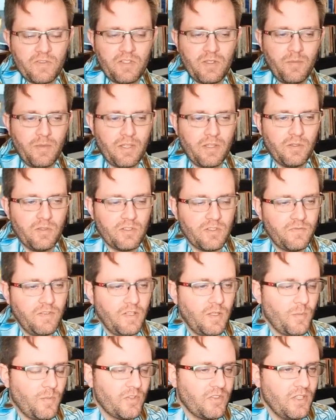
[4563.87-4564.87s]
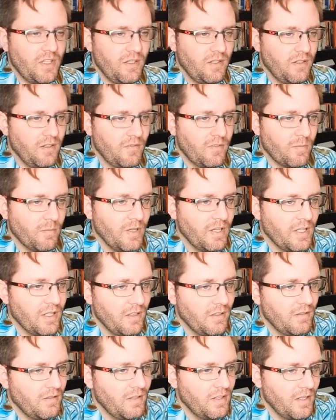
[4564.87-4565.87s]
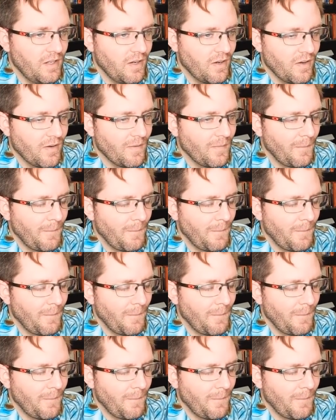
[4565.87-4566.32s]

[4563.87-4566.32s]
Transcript: with somebody that loses fifty percent of your money in a year?